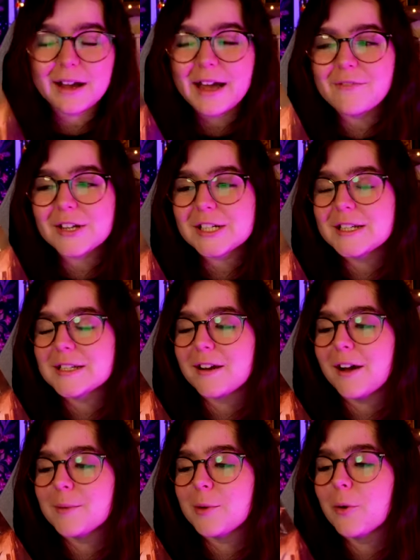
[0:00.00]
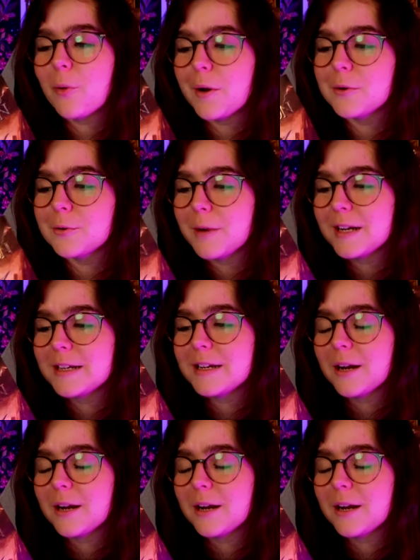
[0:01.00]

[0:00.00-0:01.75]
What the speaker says: I have actually started book 1 already.